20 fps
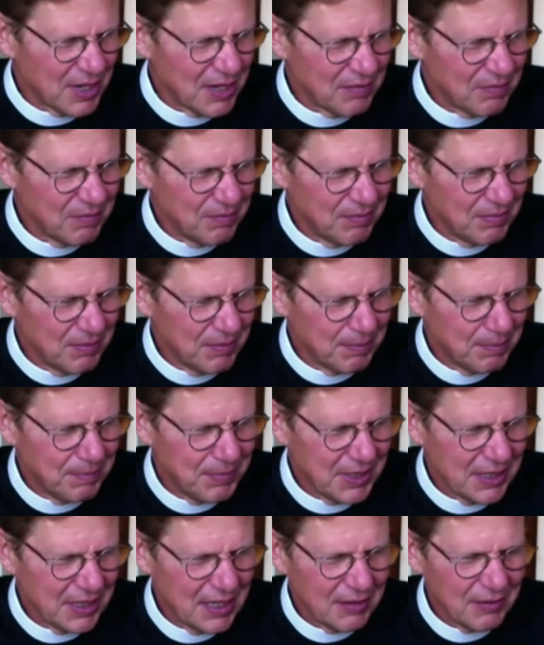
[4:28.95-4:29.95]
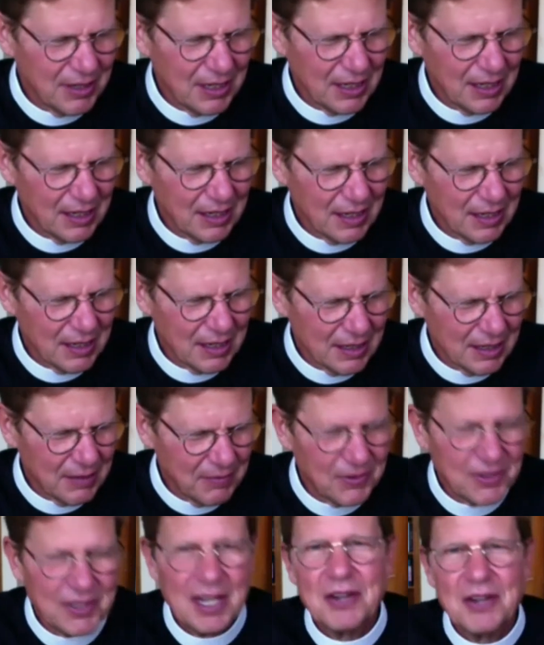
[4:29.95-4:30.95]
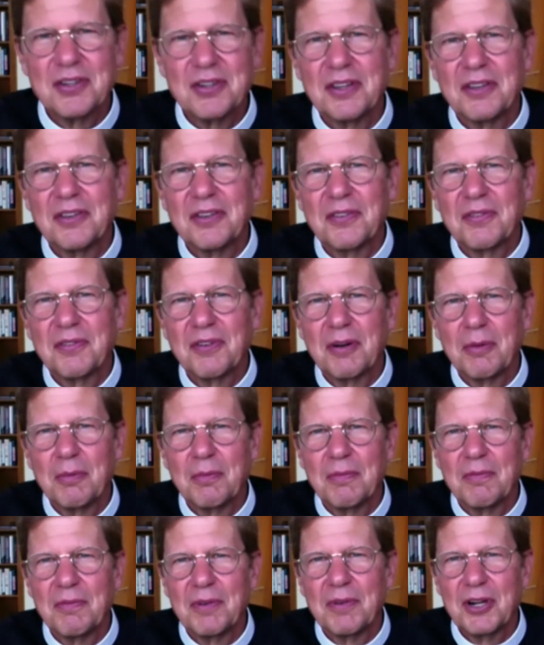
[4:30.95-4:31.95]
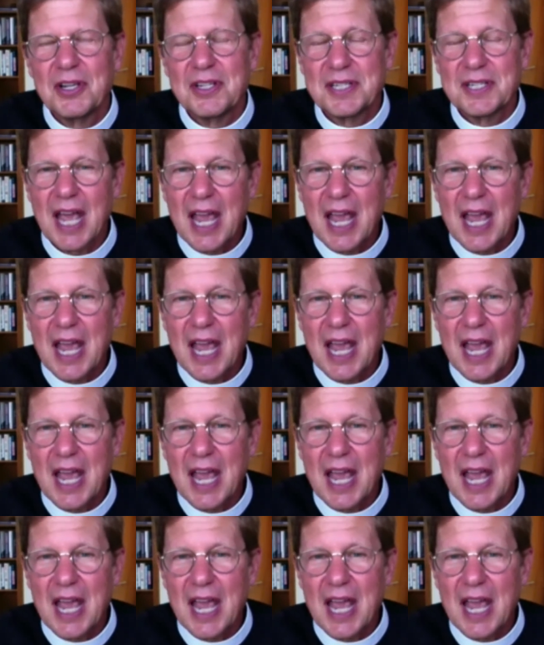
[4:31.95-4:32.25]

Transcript: I've been getting invitations from various